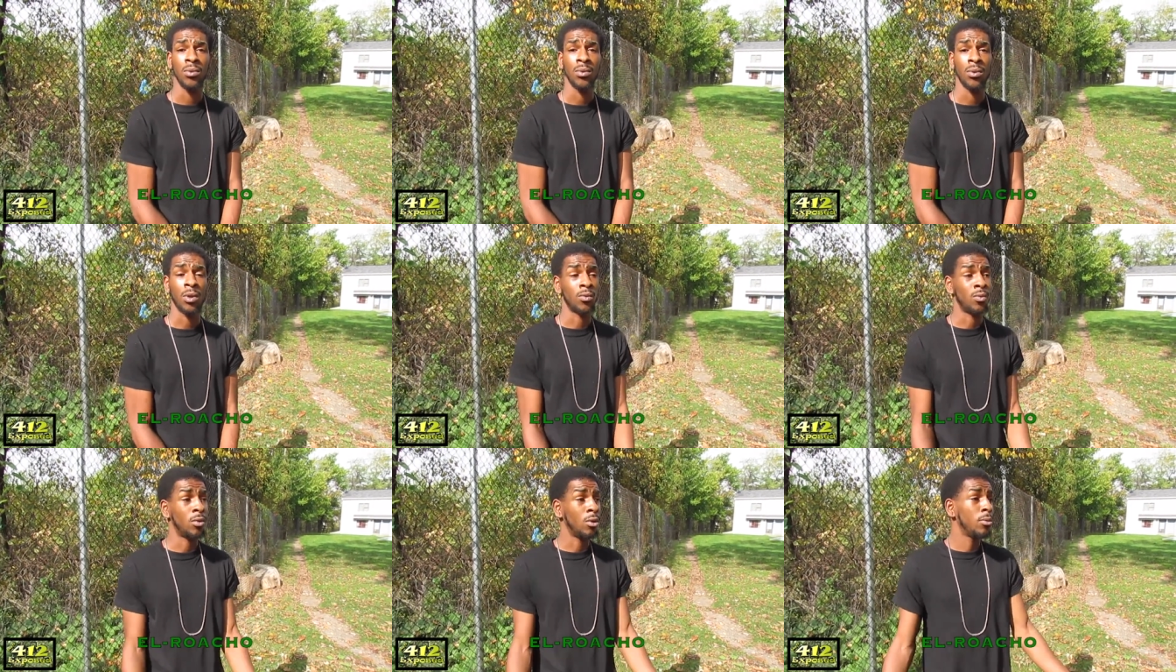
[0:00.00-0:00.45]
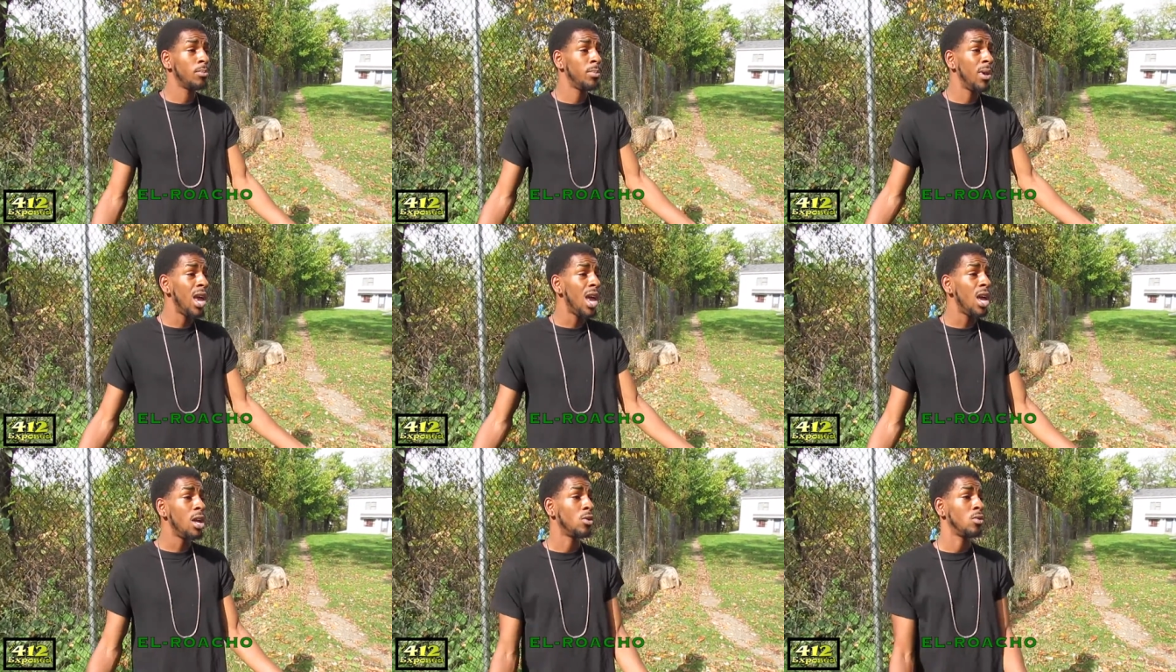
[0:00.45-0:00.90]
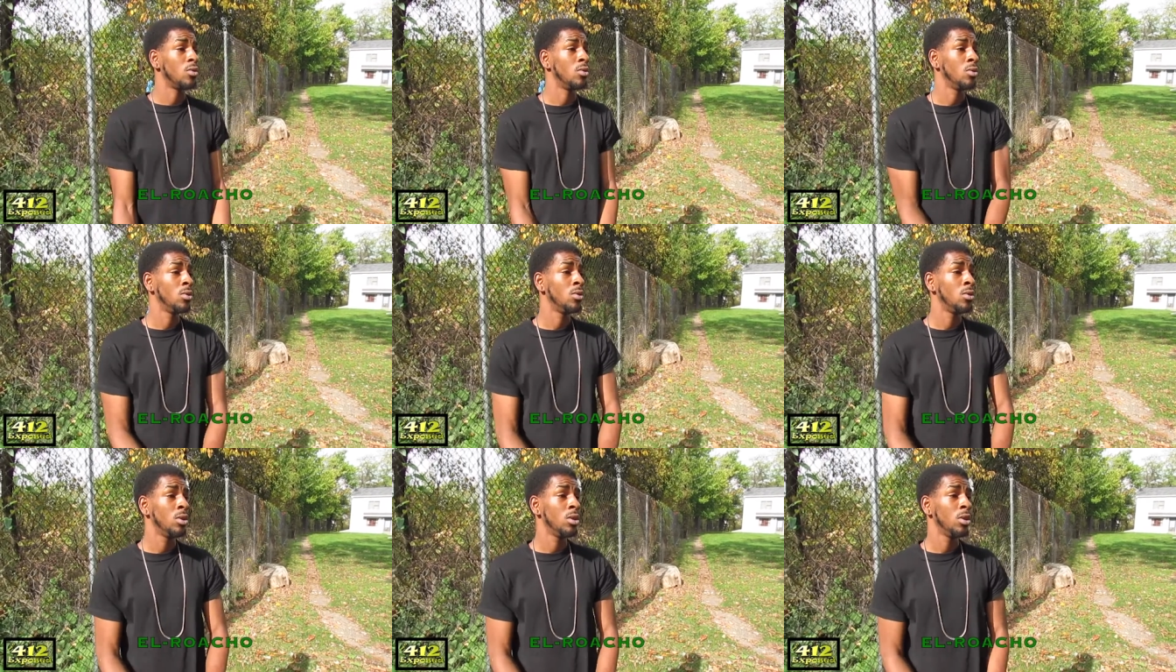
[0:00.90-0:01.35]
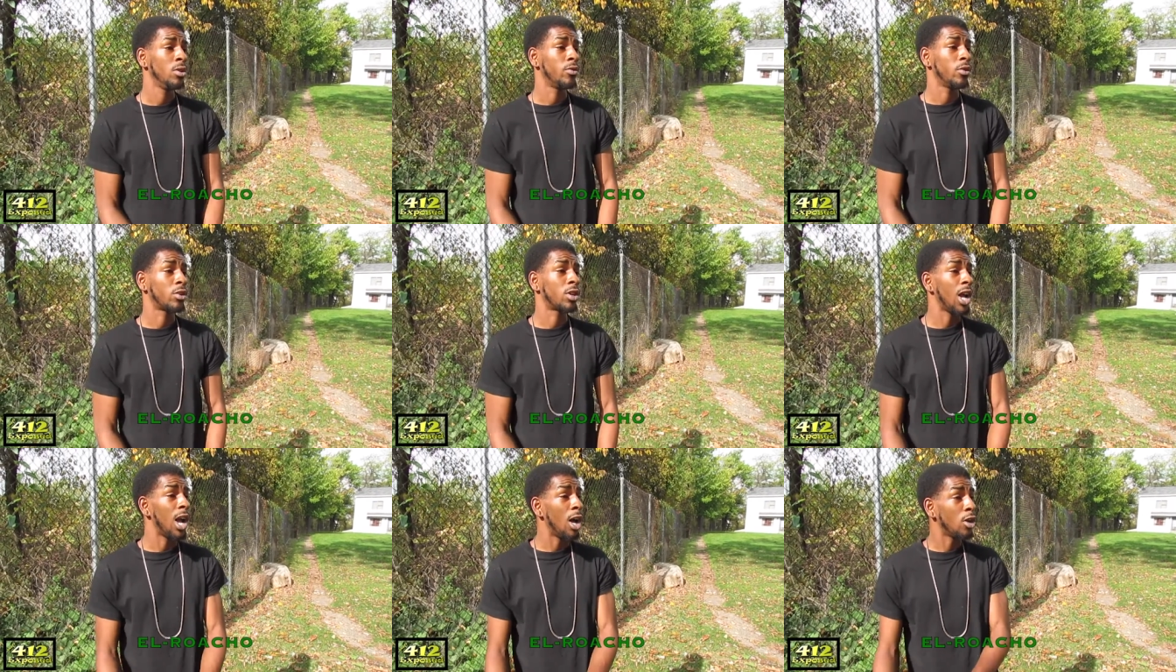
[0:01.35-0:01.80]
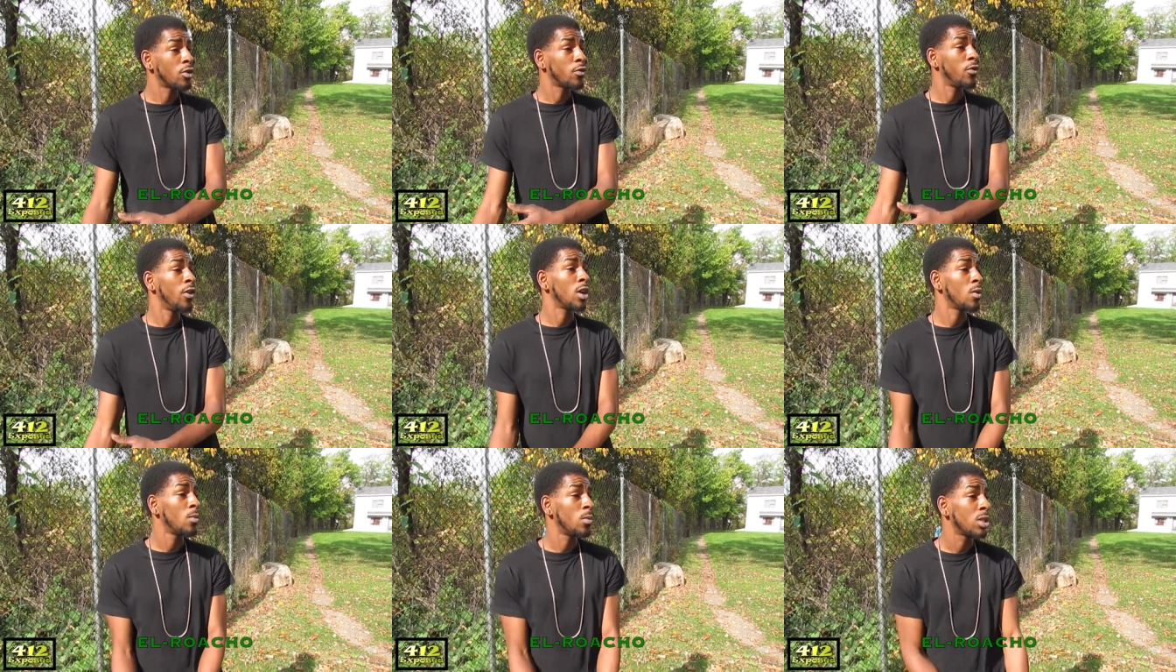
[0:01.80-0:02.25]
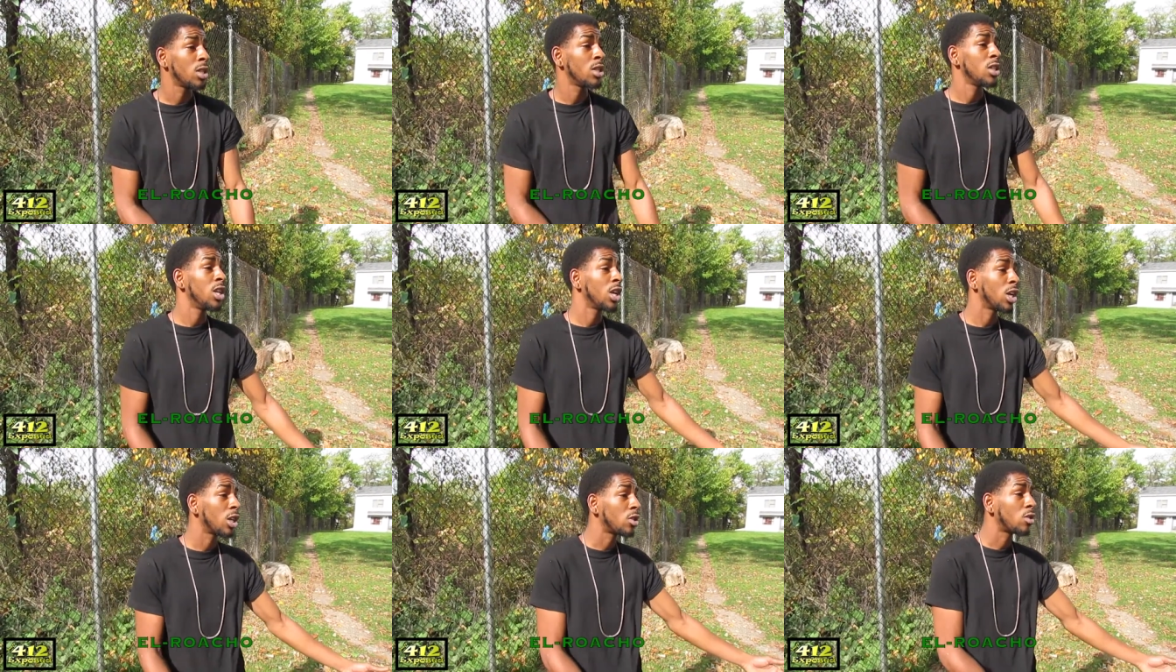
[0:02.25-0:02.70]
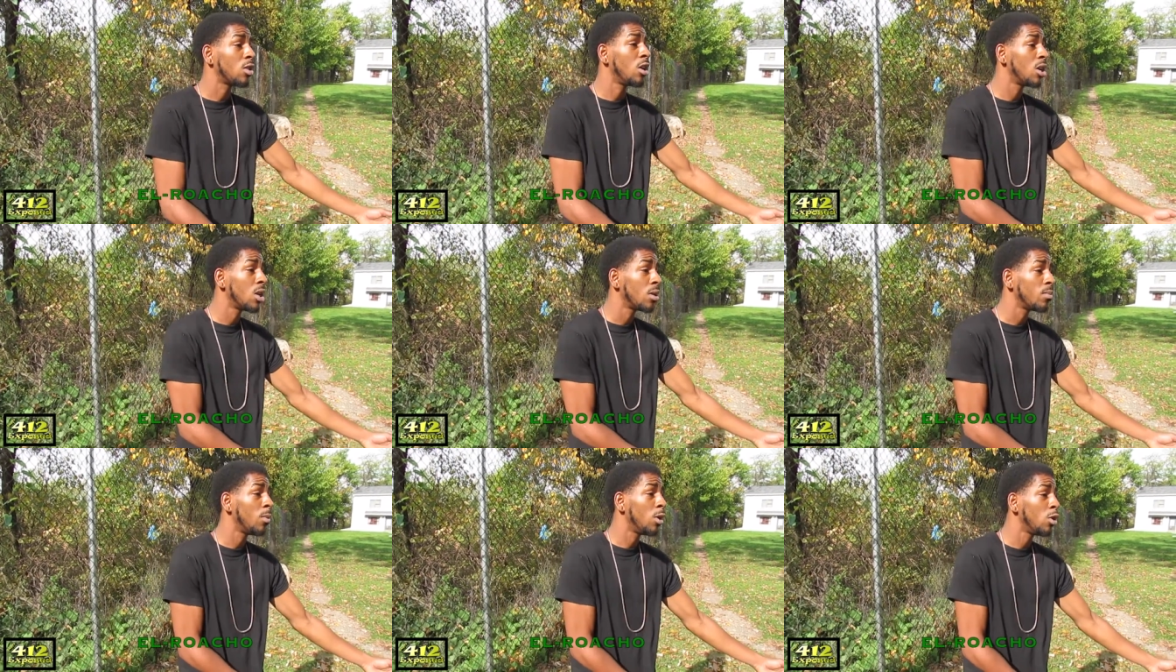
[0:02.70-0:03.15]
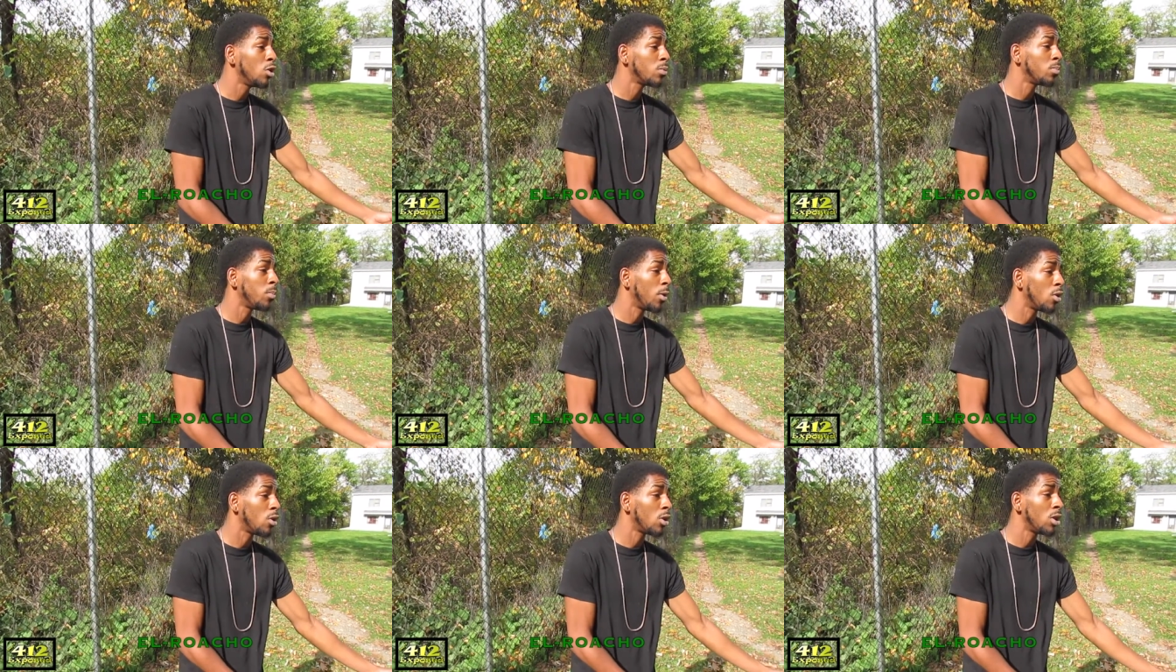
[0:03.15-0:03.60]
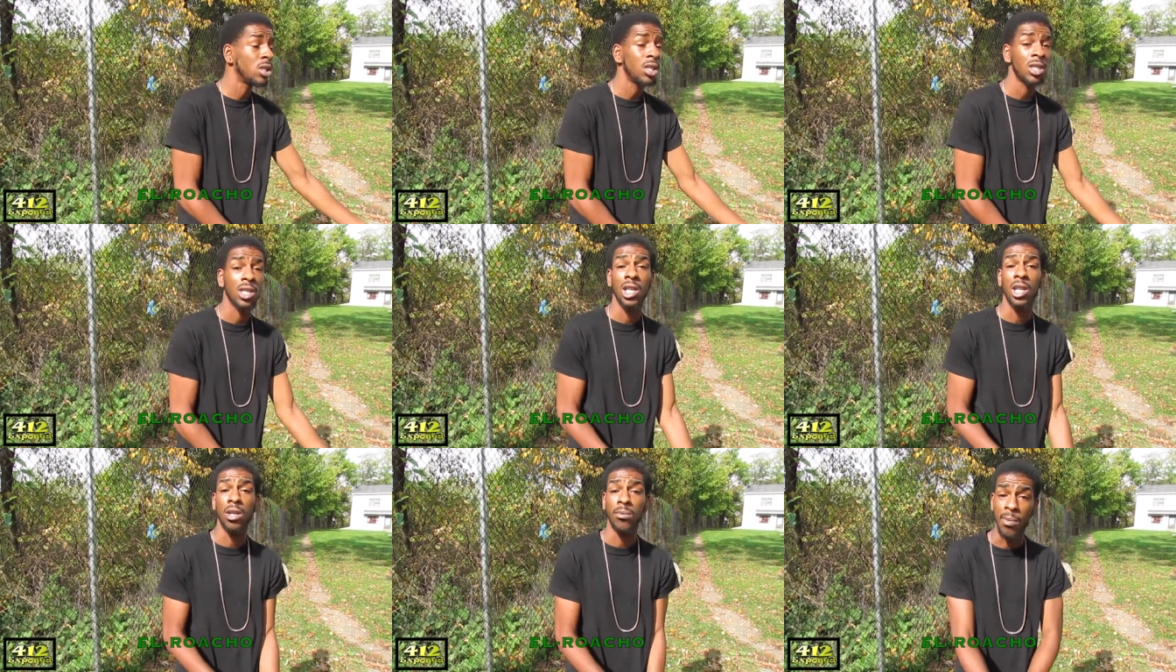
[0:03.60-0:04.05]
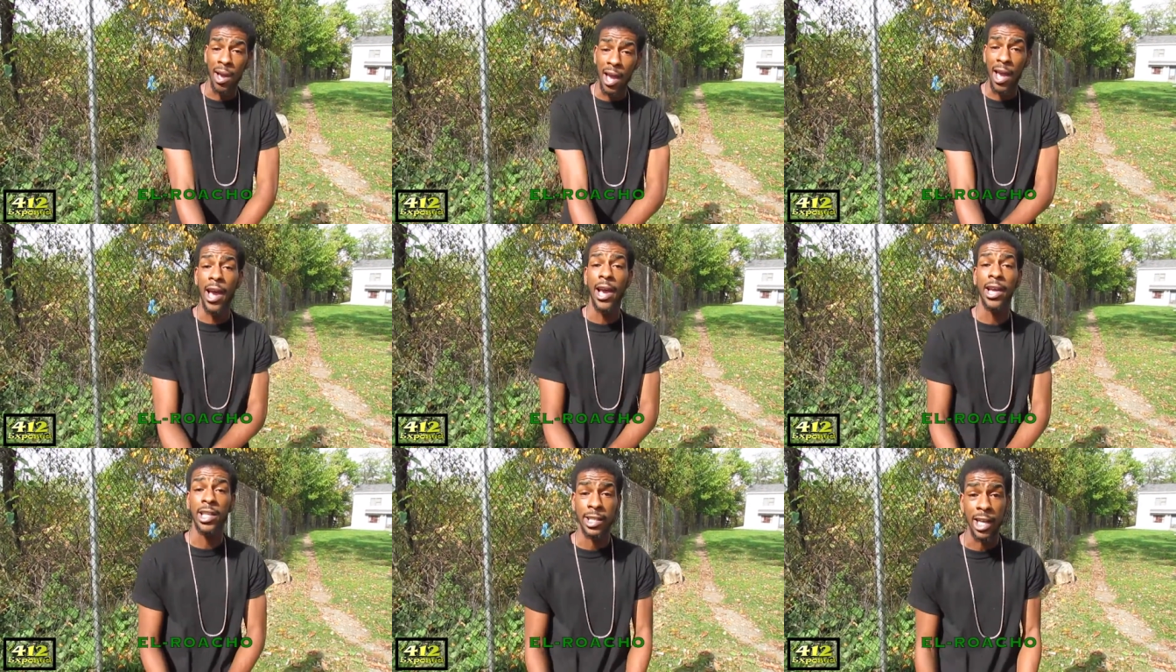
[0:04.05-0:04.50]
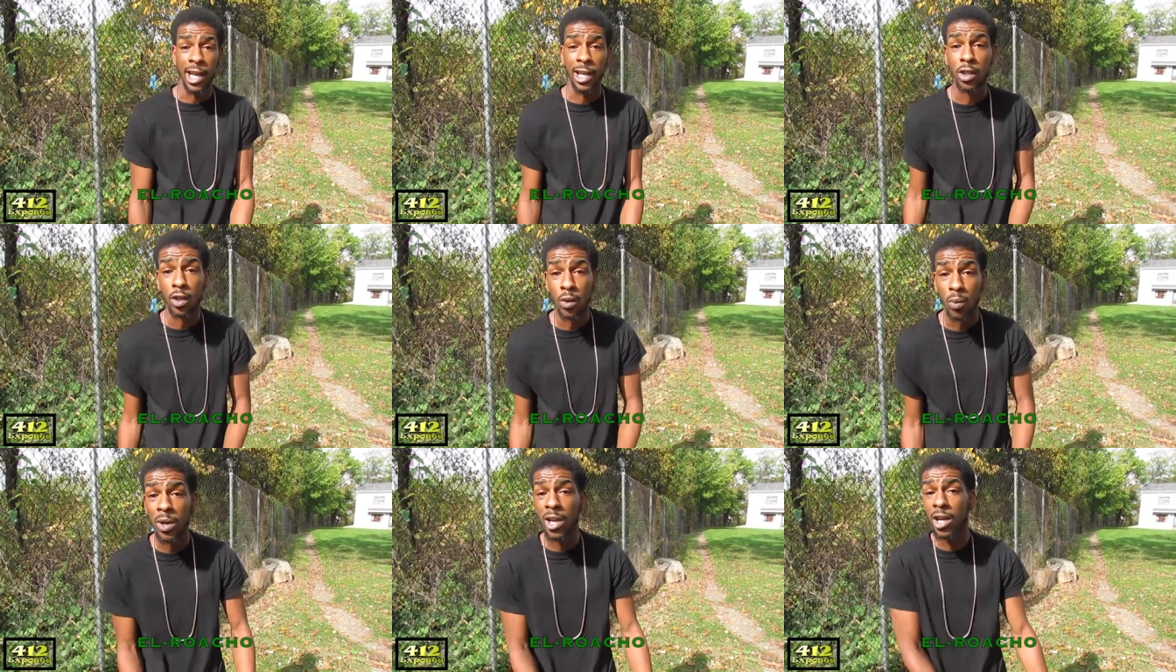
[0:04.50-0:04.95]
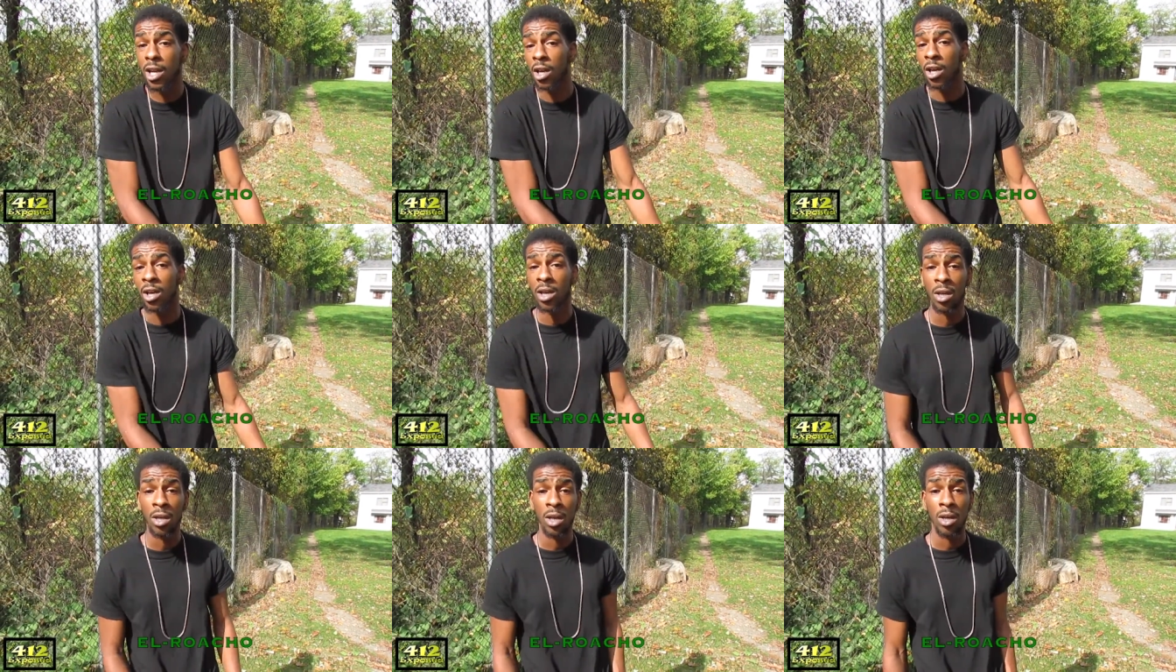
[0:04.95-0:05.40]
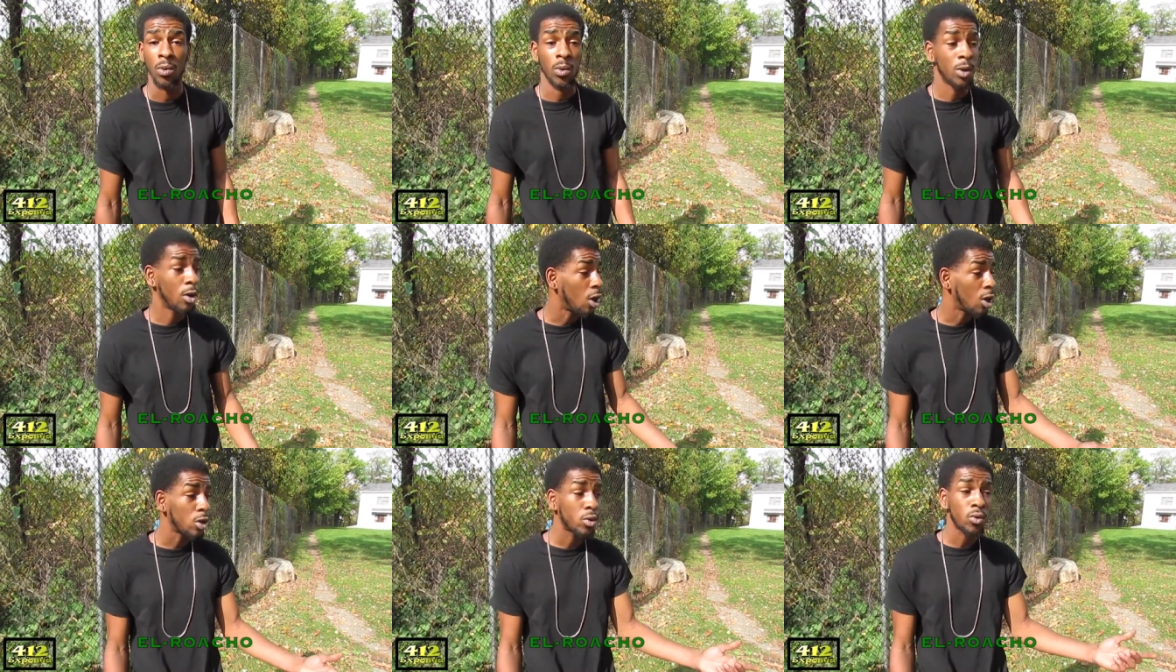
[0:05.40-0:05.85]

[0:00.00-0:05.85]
A real battle. The crowd's fucking with the nigga starting the most bars, then in my eyes, that's the winner. With all